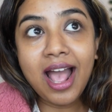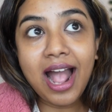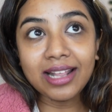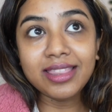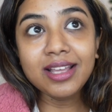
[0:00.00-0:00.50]

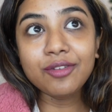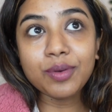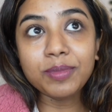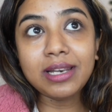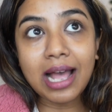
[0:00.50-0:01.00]
I think
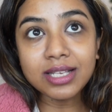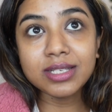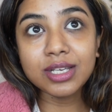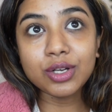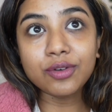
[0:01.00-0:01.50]
from the
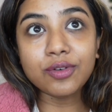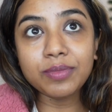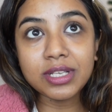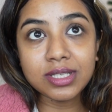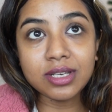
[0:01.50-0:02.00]
last year or
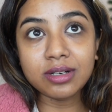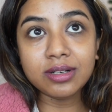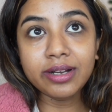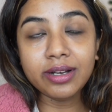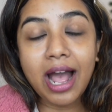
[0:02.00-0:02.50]
from this
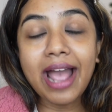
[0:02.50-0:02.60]
year,